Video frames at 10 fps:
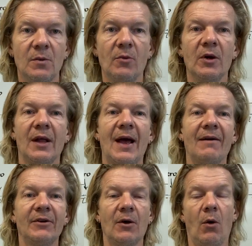we will
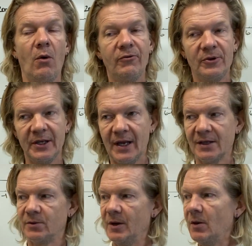have it hopefully
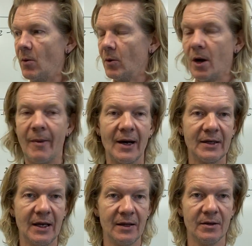next week when we're all back
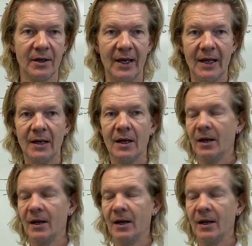together again.